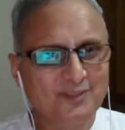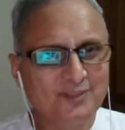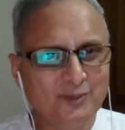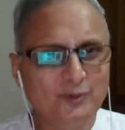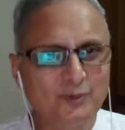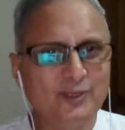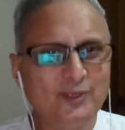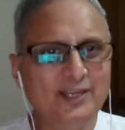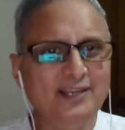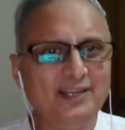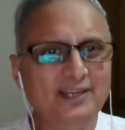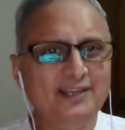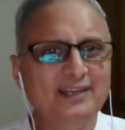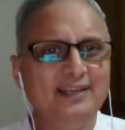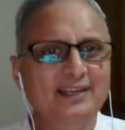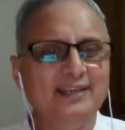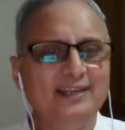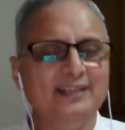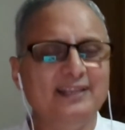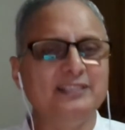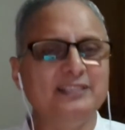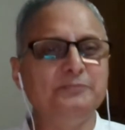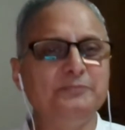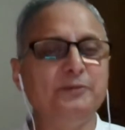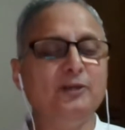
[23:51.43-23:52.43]
okay
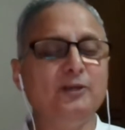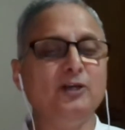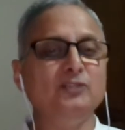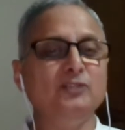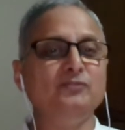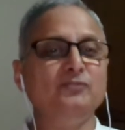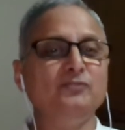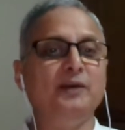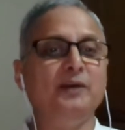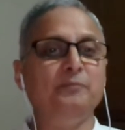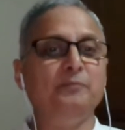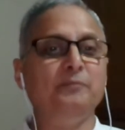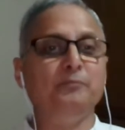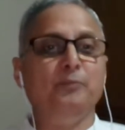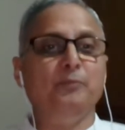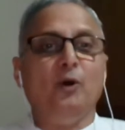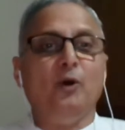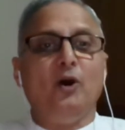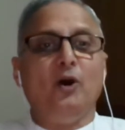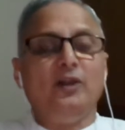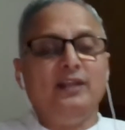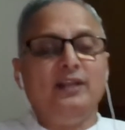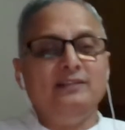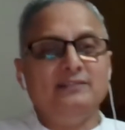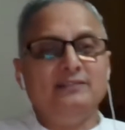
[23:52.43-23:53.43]
is because we are
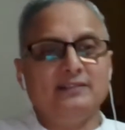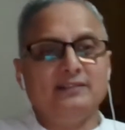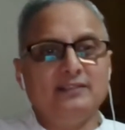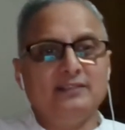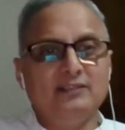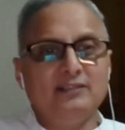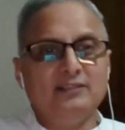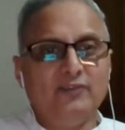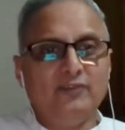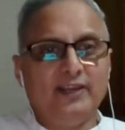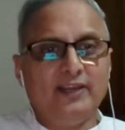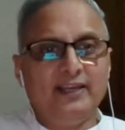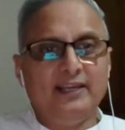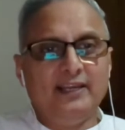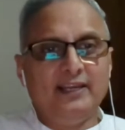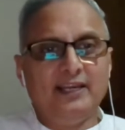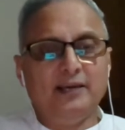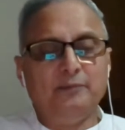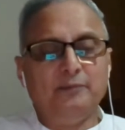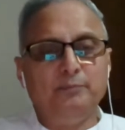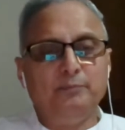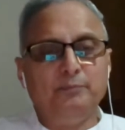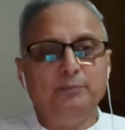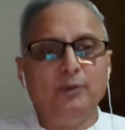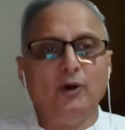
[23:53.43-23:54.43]
born in certain way
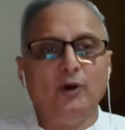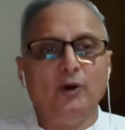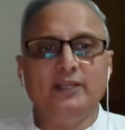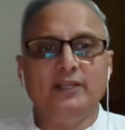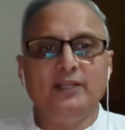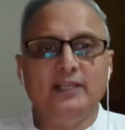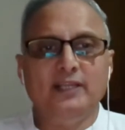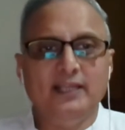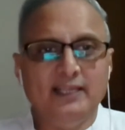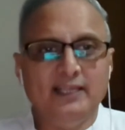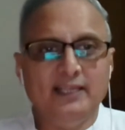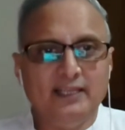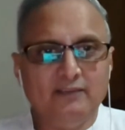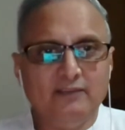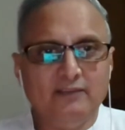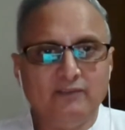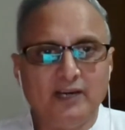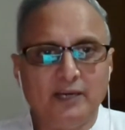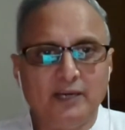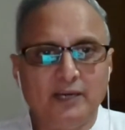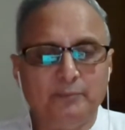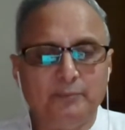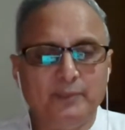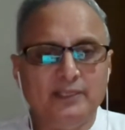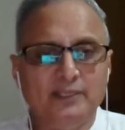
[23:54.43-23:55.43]
i'm born in an
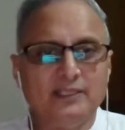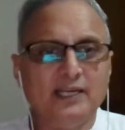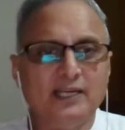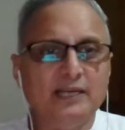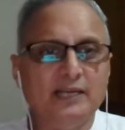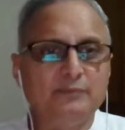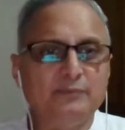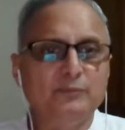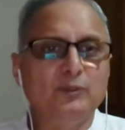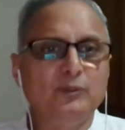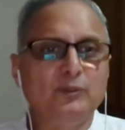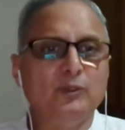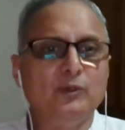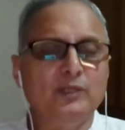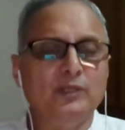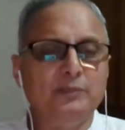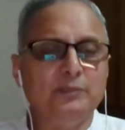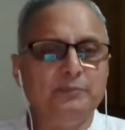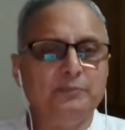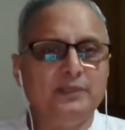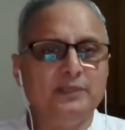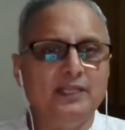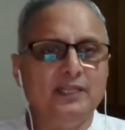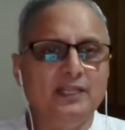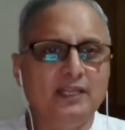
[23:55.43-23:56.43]
environment i'm grown
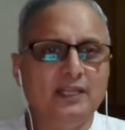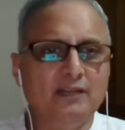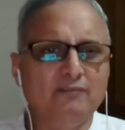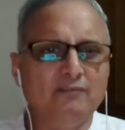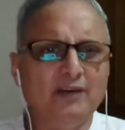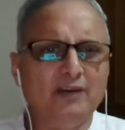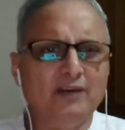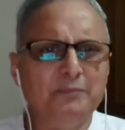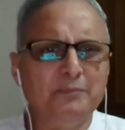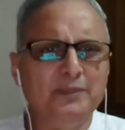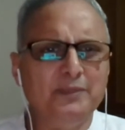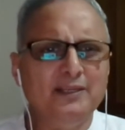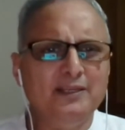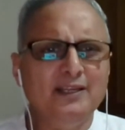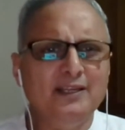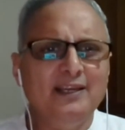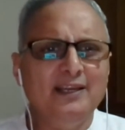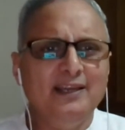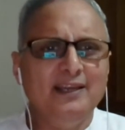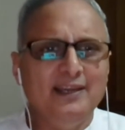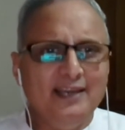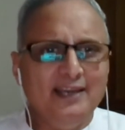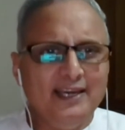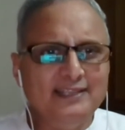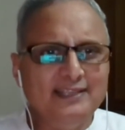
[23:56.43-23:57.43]
up in an environment
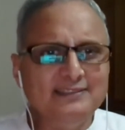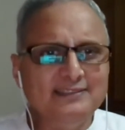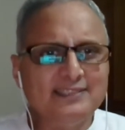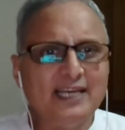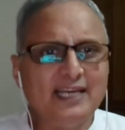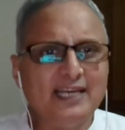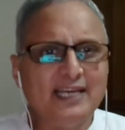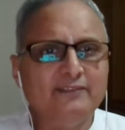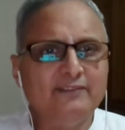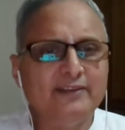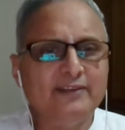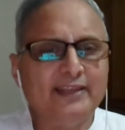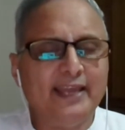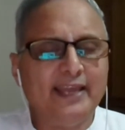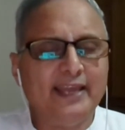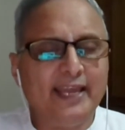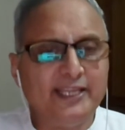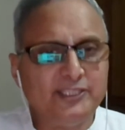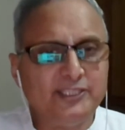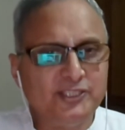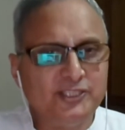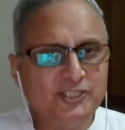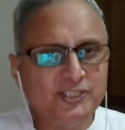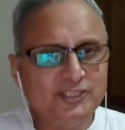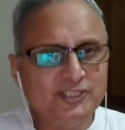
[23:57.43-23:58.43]
hence i have an
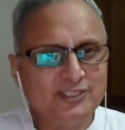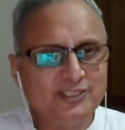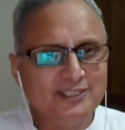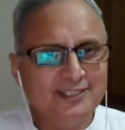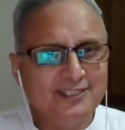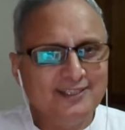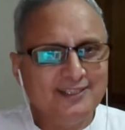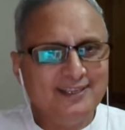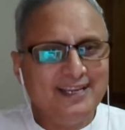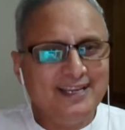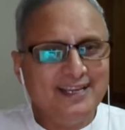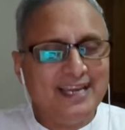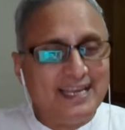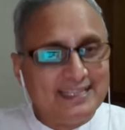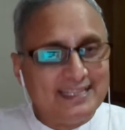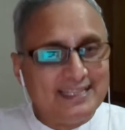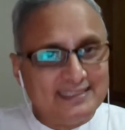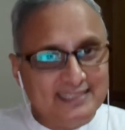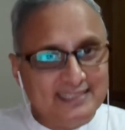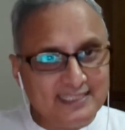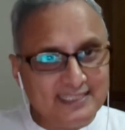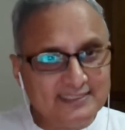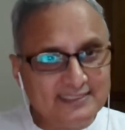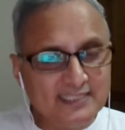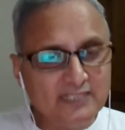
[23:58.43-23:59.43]
edge
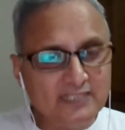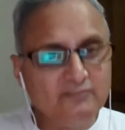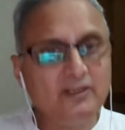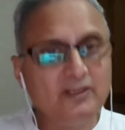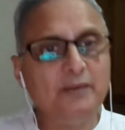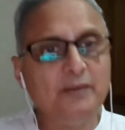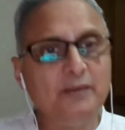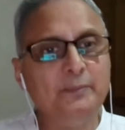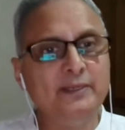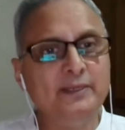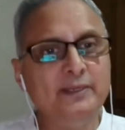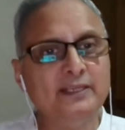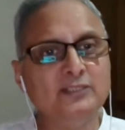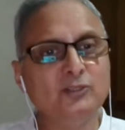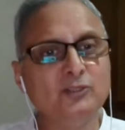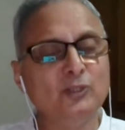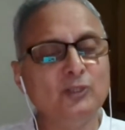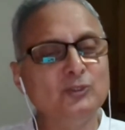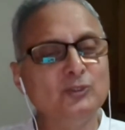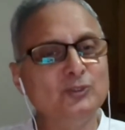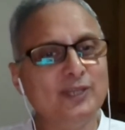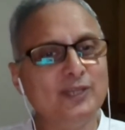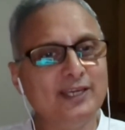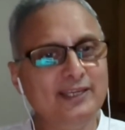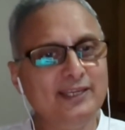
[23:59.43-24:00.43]
this environment is
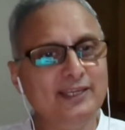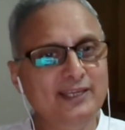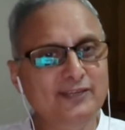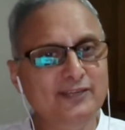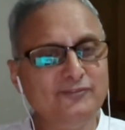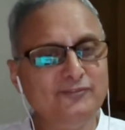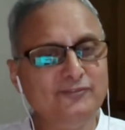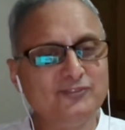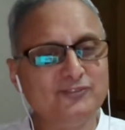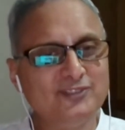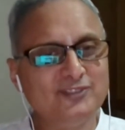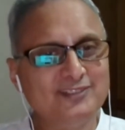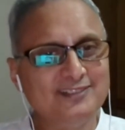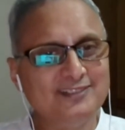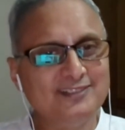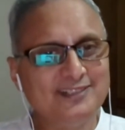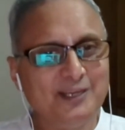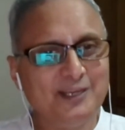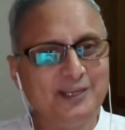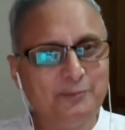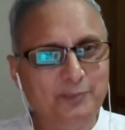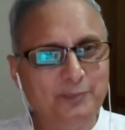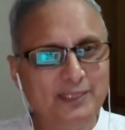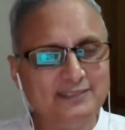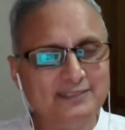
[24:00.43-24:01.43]
also a gift
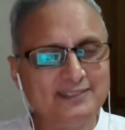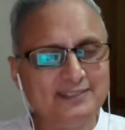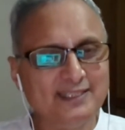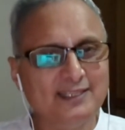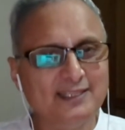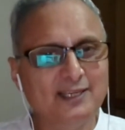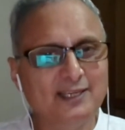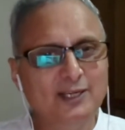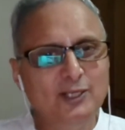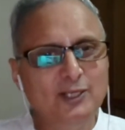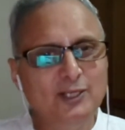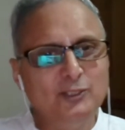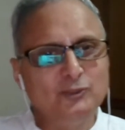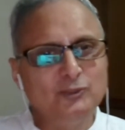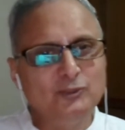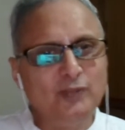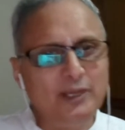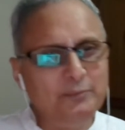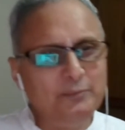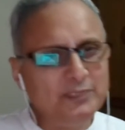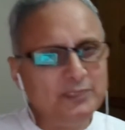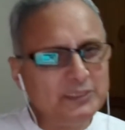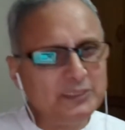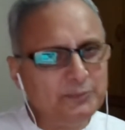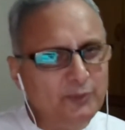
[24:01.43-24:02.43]
a blessing so i
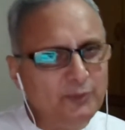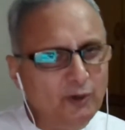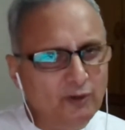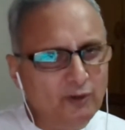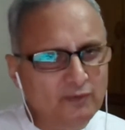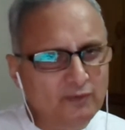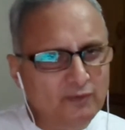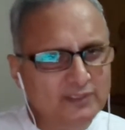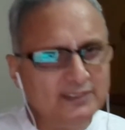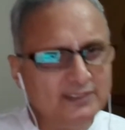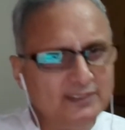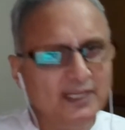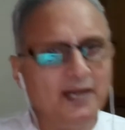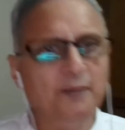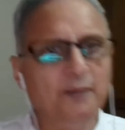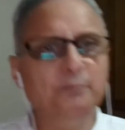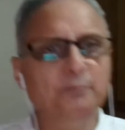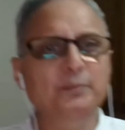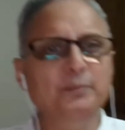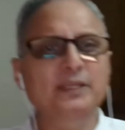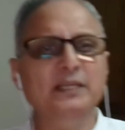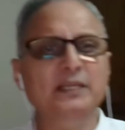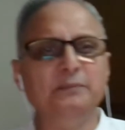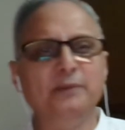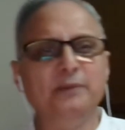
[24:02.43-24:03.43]
must be always
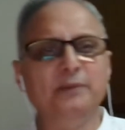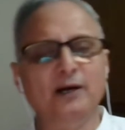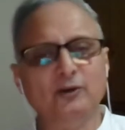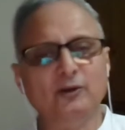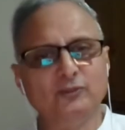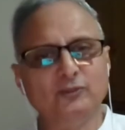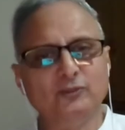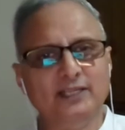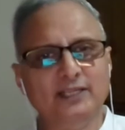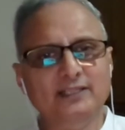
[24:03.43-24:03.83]
humble about